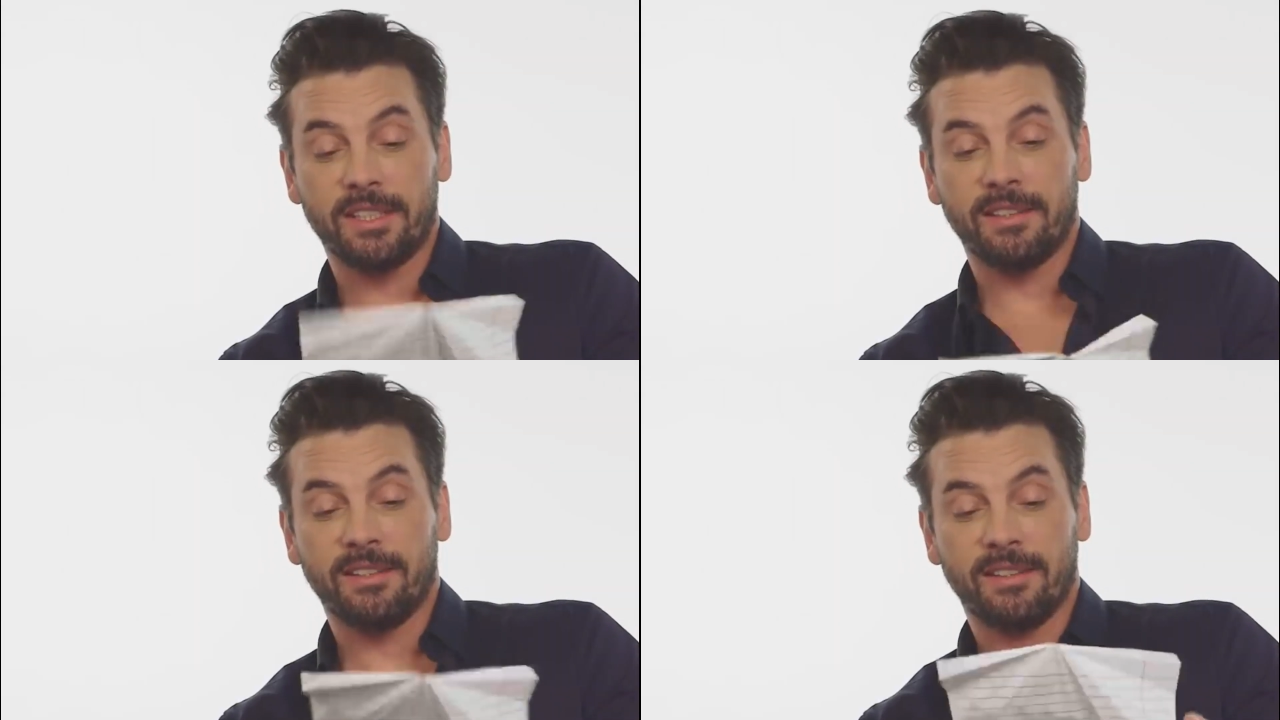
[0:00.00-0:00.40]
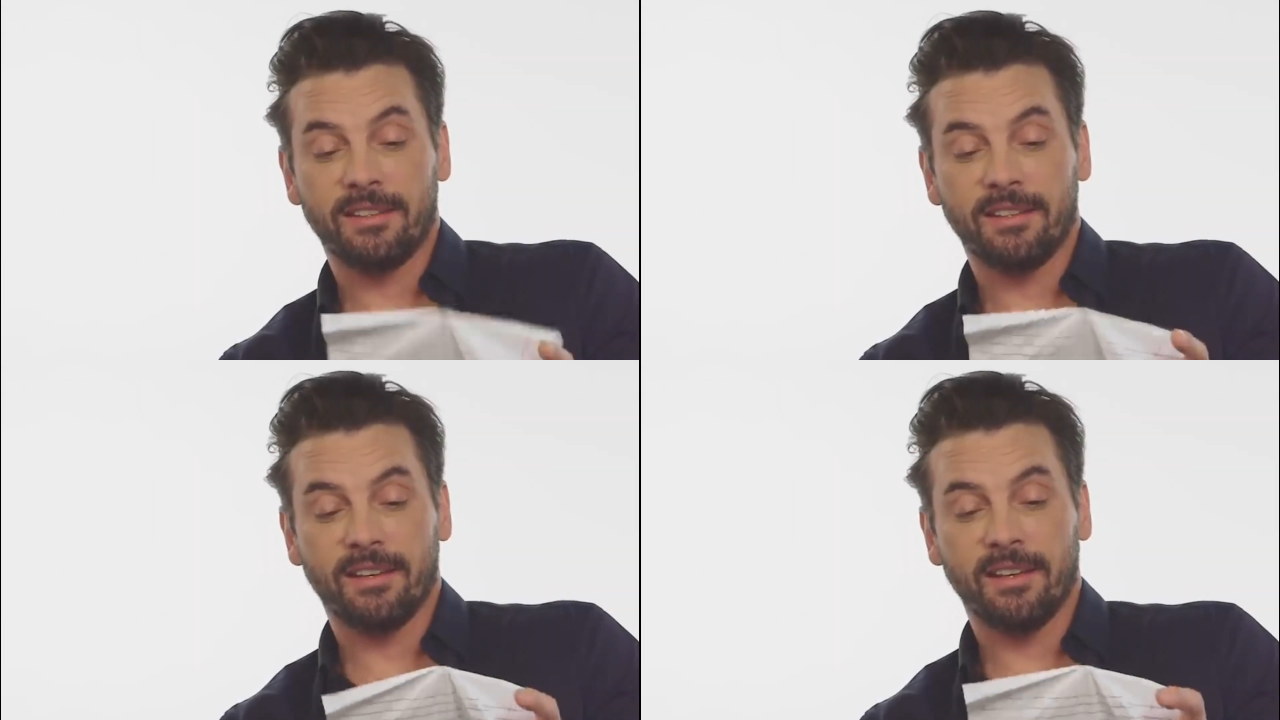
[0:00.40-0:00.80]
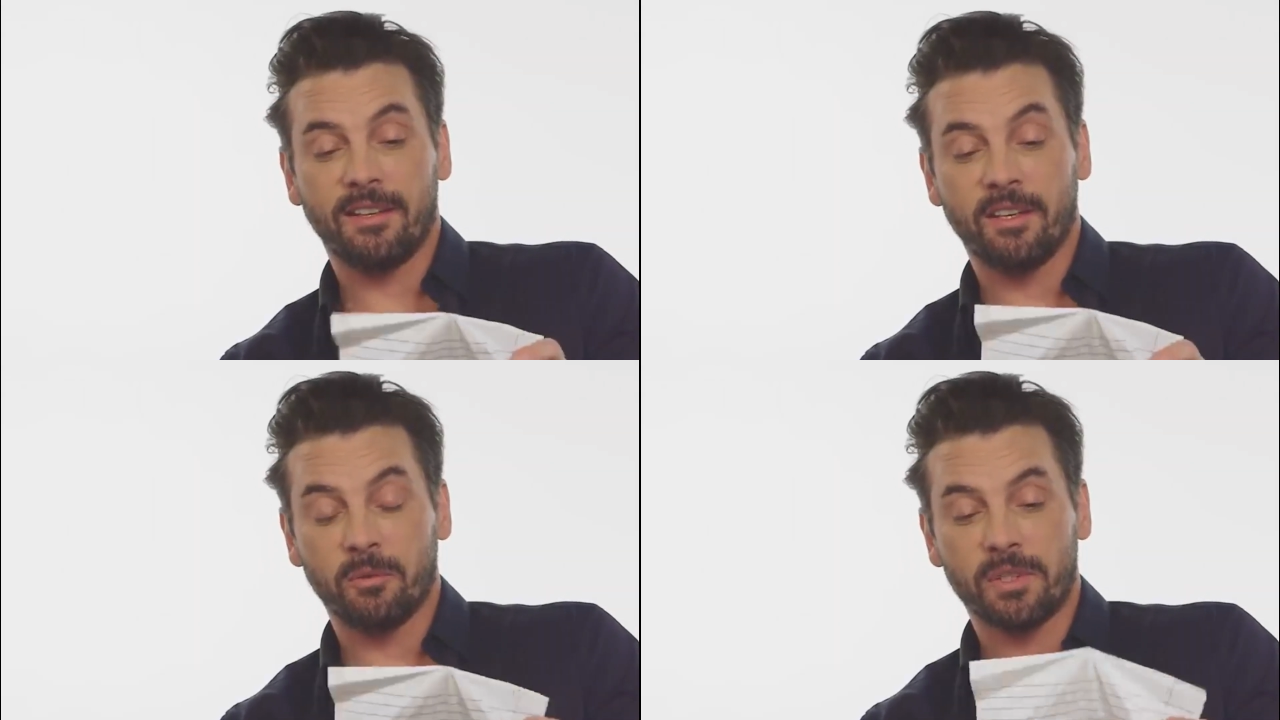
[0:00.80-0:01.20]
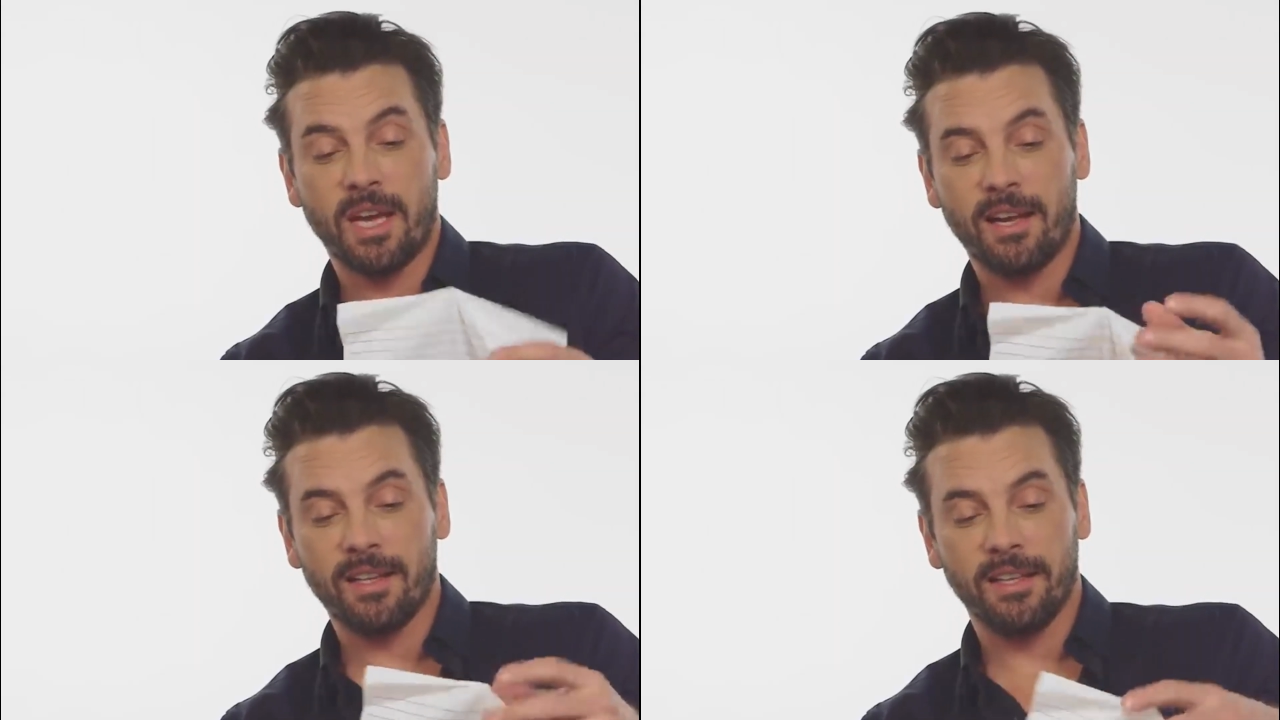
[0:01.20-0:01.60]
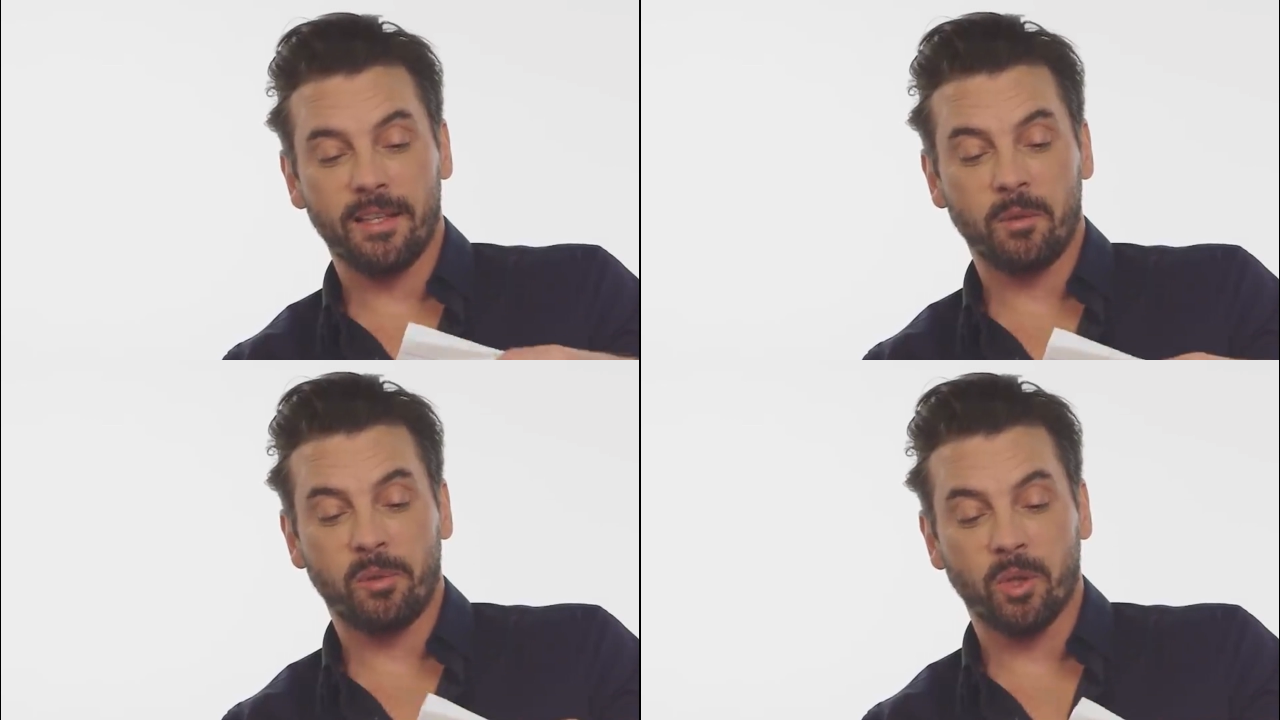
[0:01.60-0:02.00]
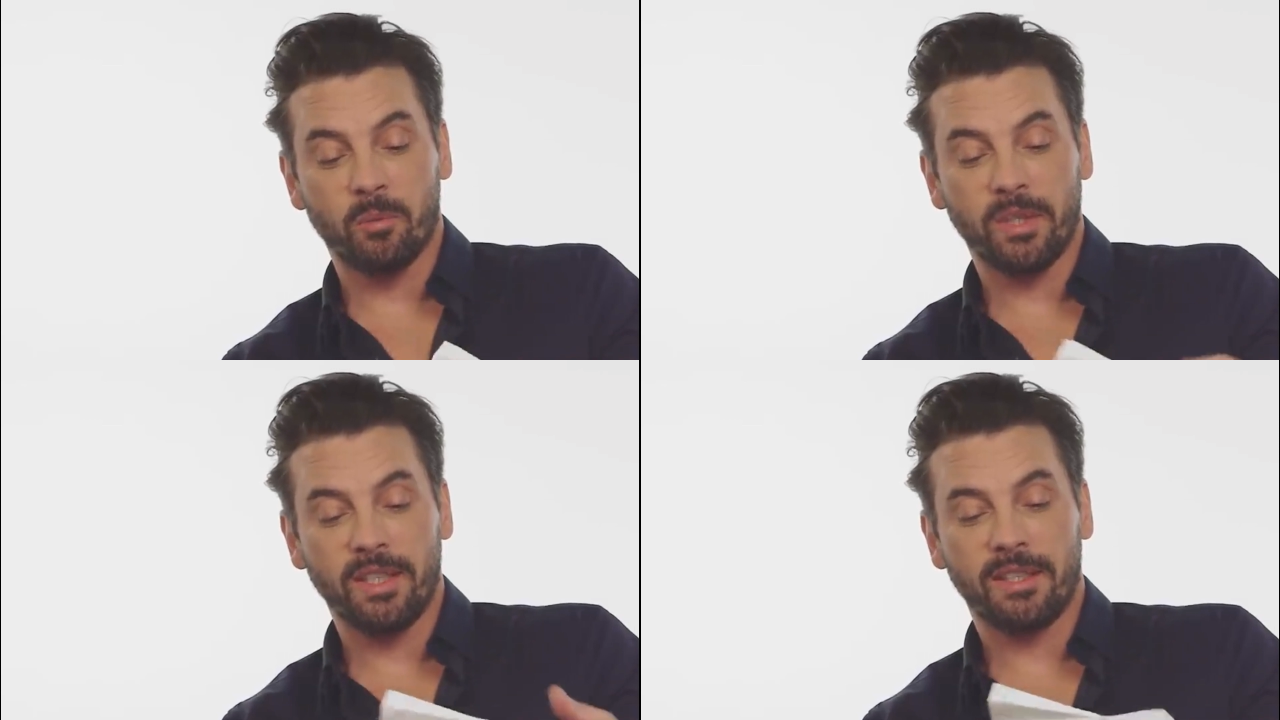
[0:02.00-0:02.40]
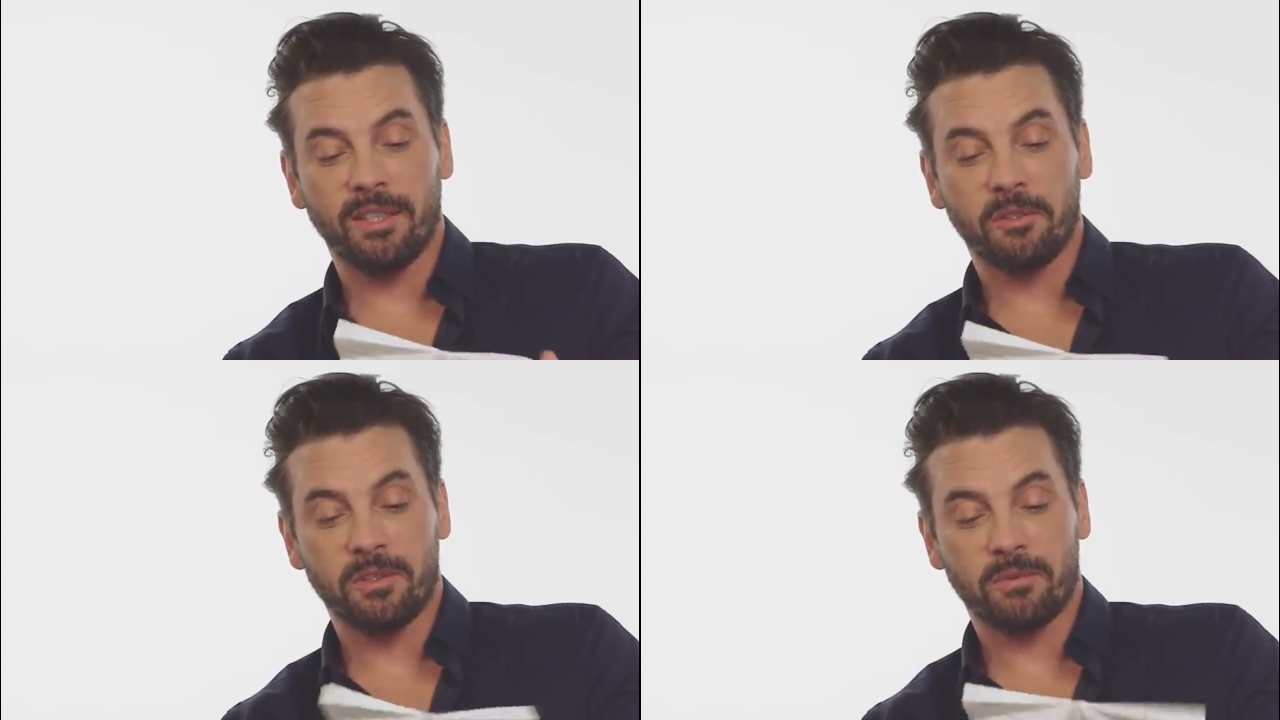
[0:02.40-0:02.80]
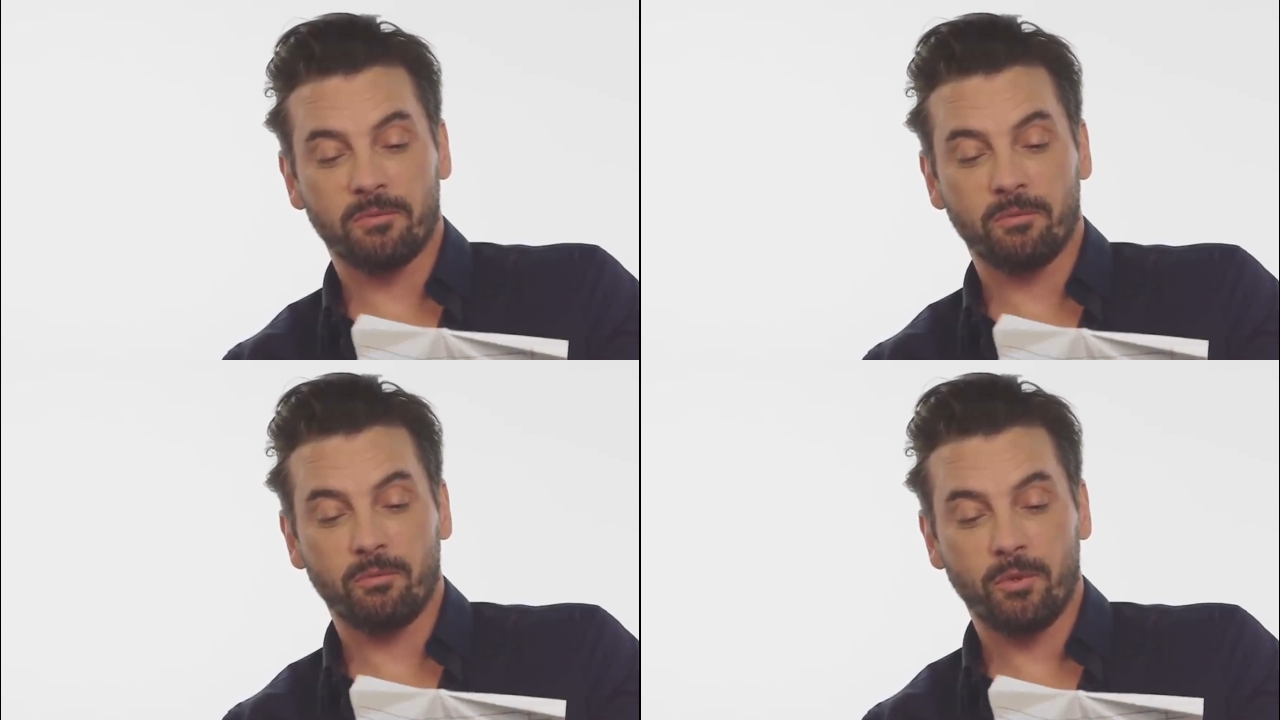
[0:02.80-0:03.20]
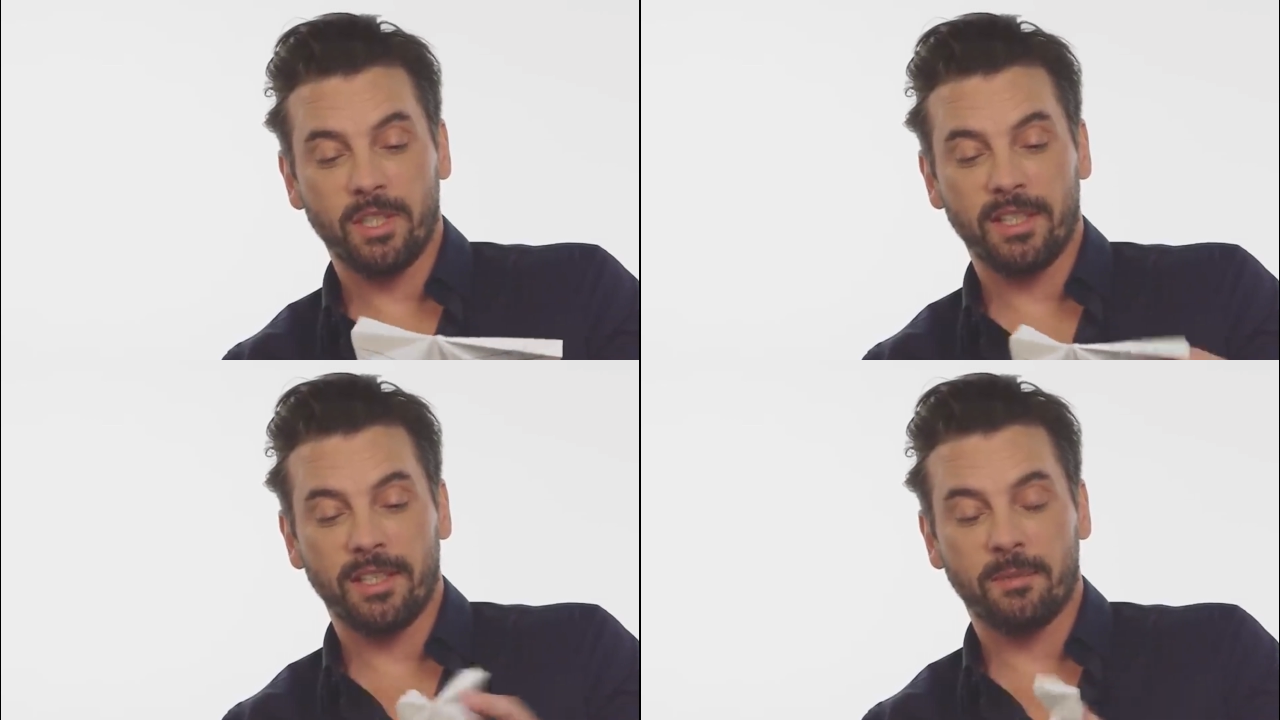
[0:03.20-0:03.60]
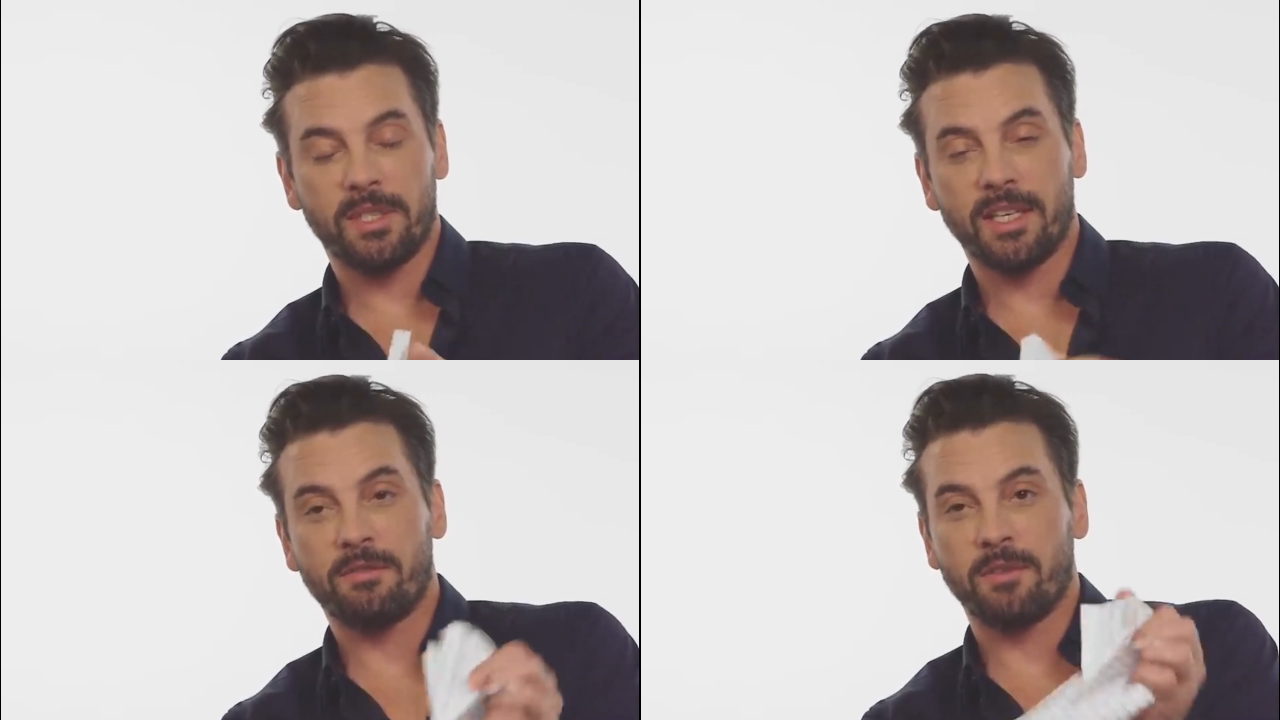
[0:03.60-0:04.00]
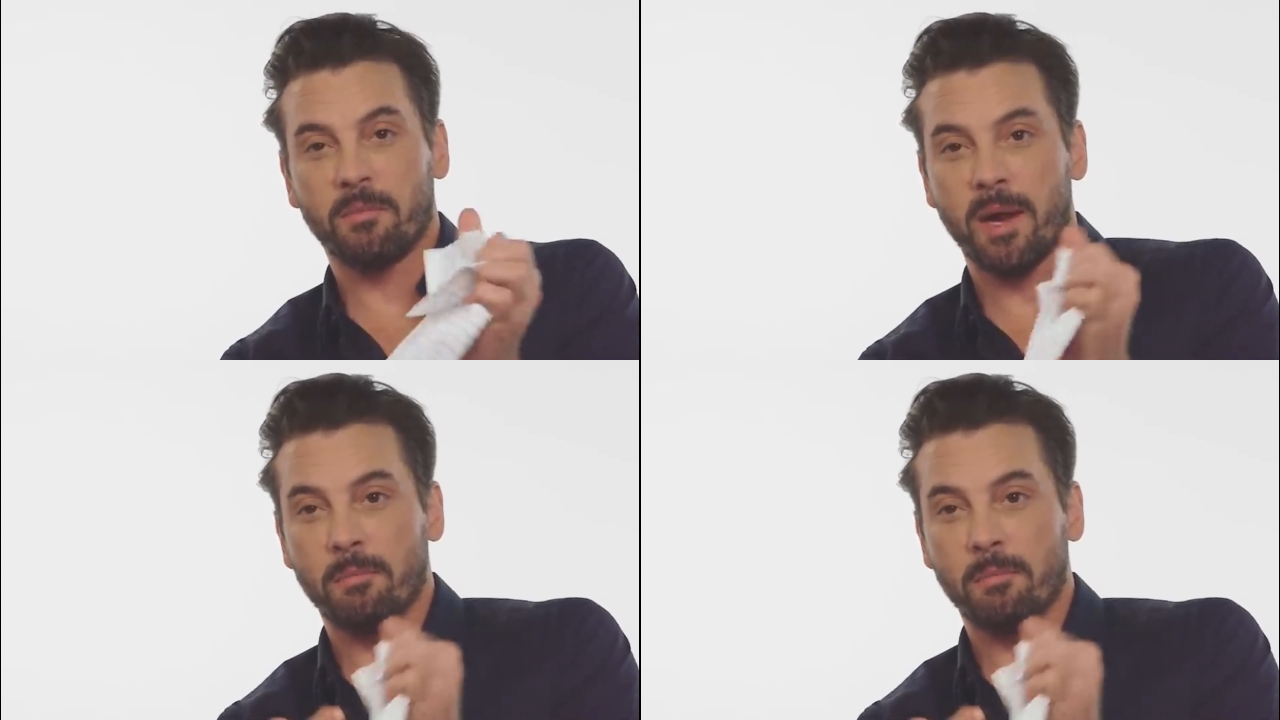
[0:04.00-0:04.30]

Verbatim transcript: as this very serious documentary about two killers in high school, and I was